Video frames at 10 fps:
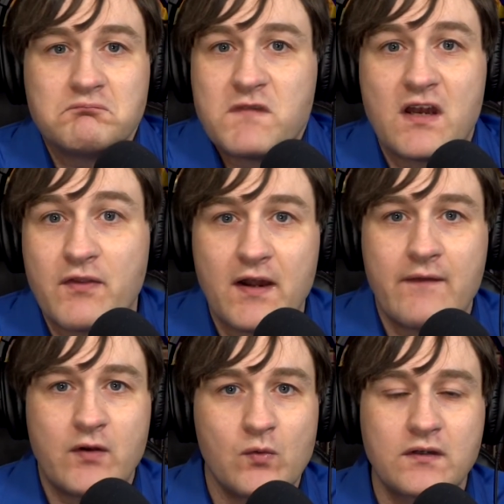
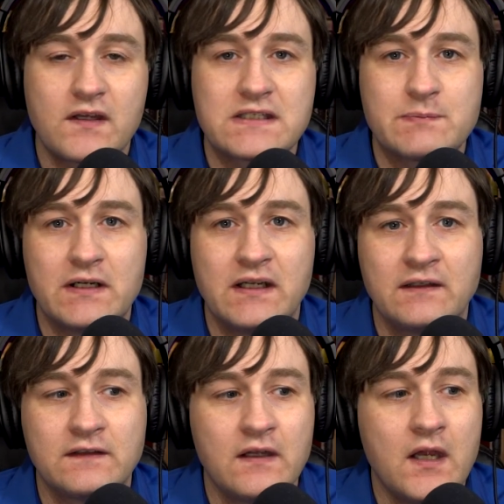have any work
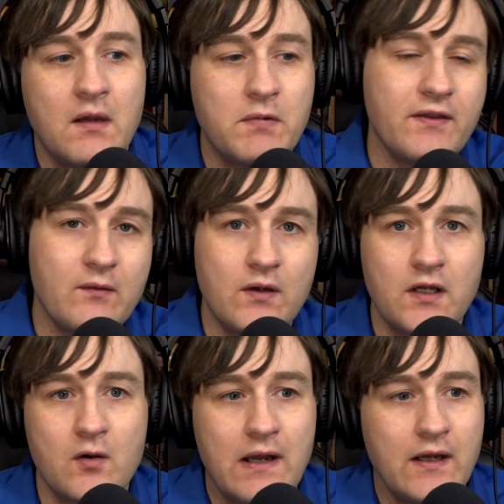experience, but they want to
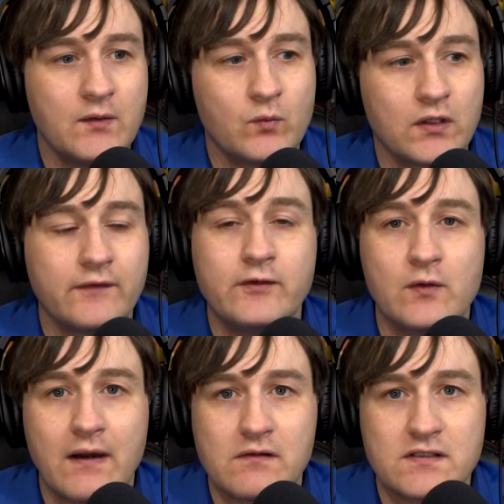go out and work a few
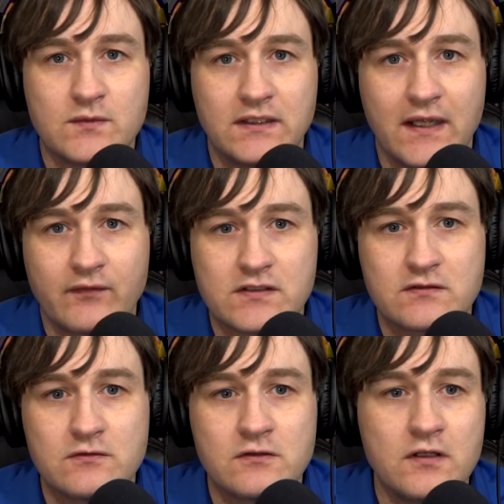hours a week after
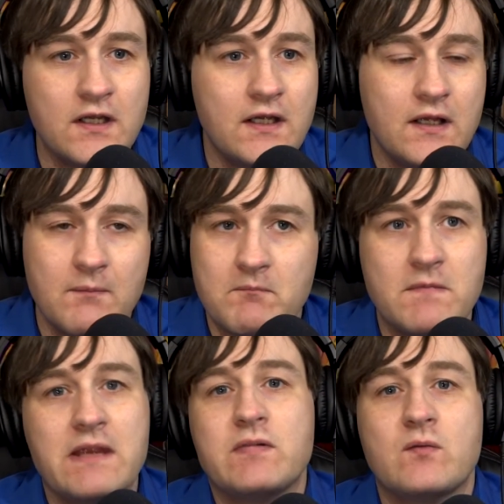school,
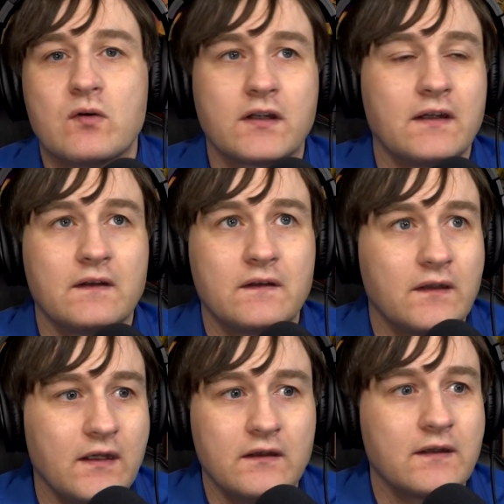maybe working
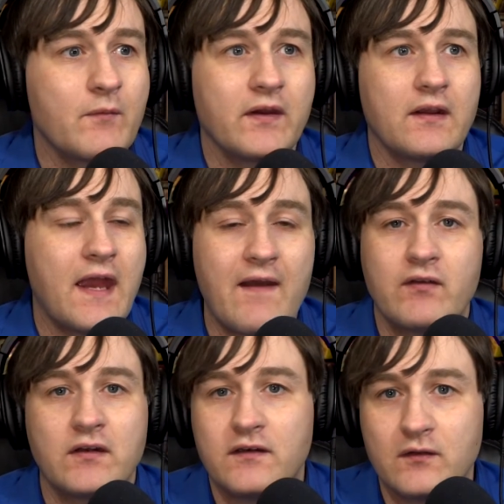in something
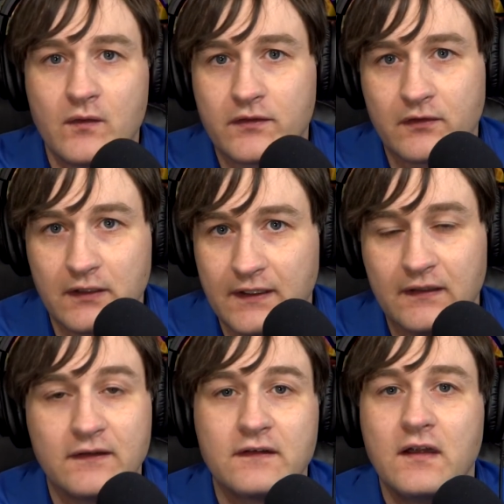having to do with
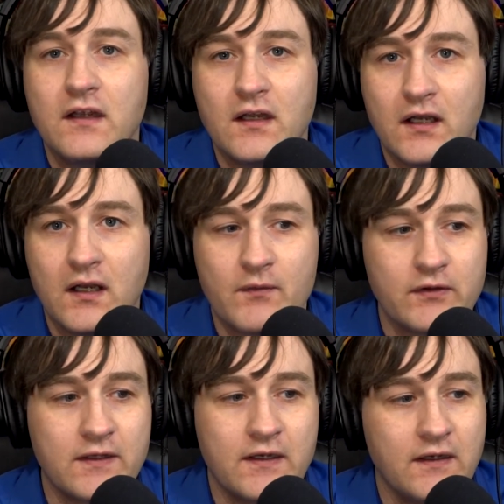linens. The
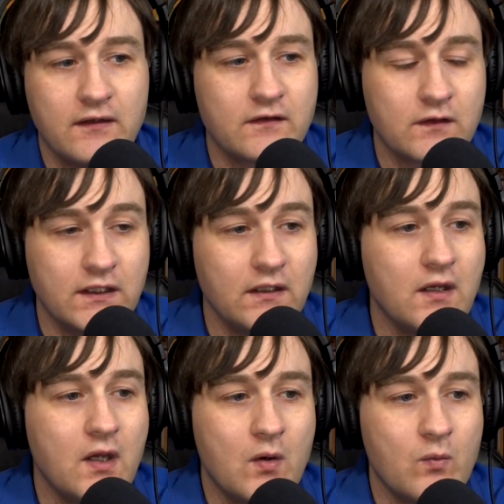linen industry
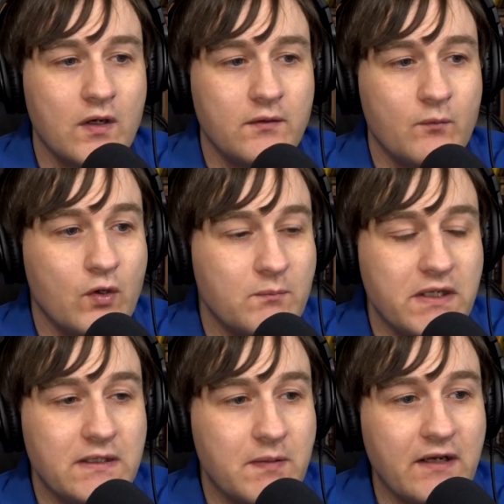would
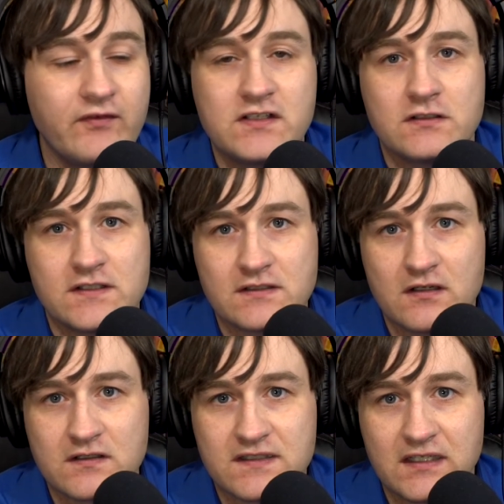be beneficial as
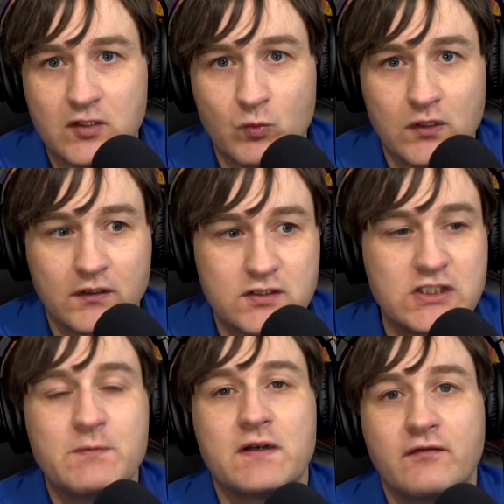long as they could work
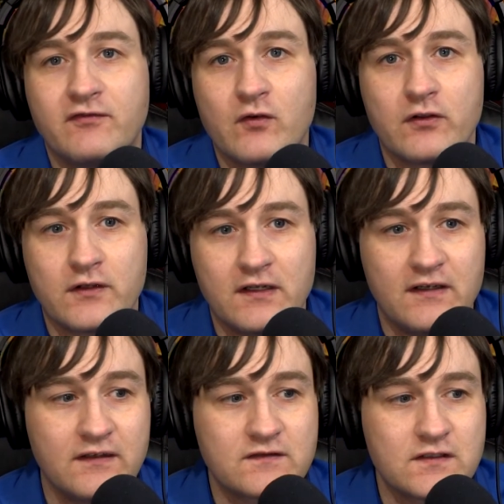cheap enough for the linen
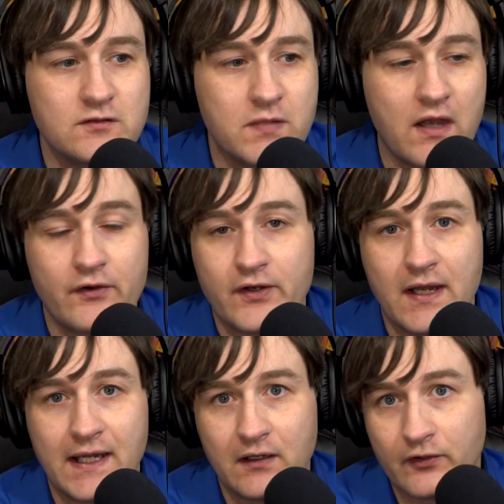industry to bother to
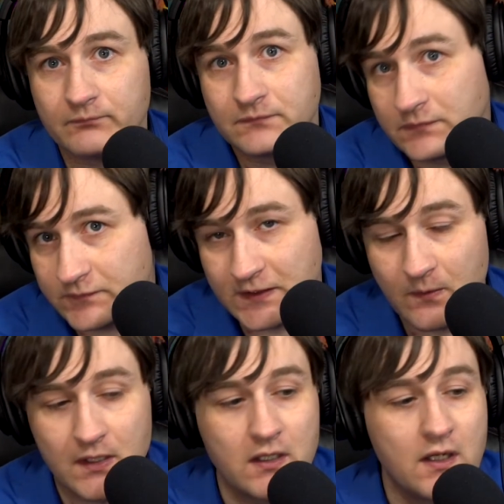hire them. So,